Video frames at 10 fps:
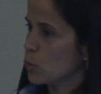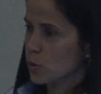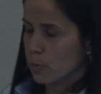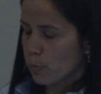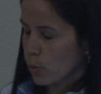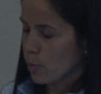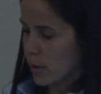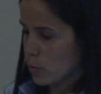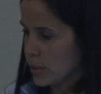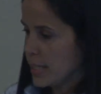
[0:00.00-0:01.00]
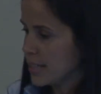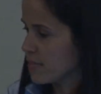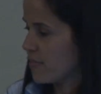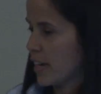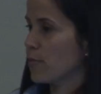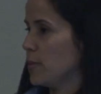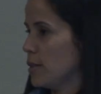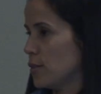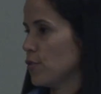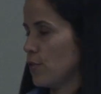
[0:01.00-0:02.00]
It was boom, I would eat in five
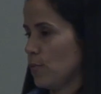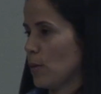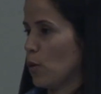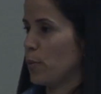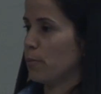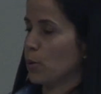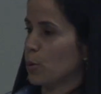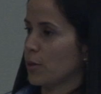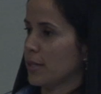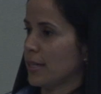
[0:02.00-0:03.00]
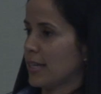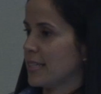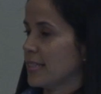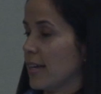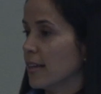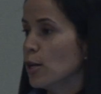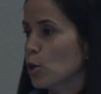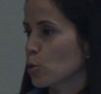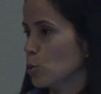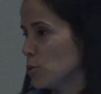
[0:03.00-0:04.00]
minutes, I would be bloated. And I say
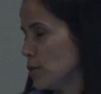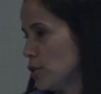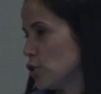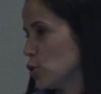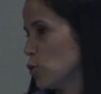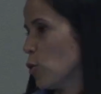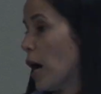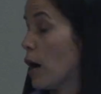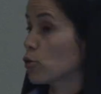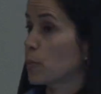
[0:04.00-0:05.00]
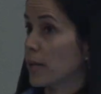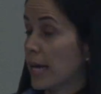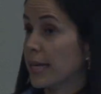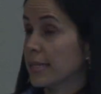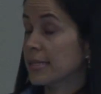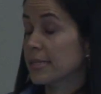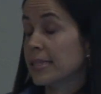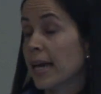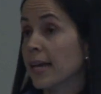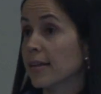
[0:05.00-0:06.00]
gluten needs to go out, but I can
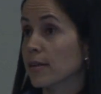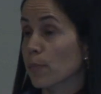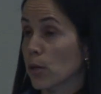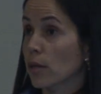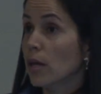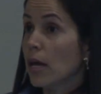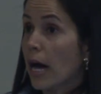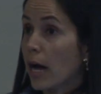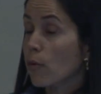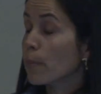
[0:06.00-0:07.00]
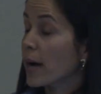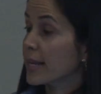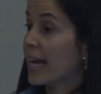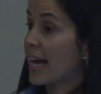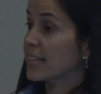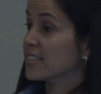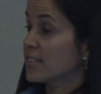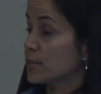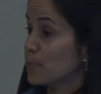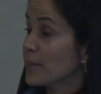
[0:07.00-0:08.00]
say that our body has
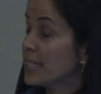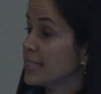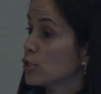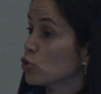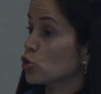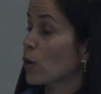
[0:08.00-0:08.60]
this ability to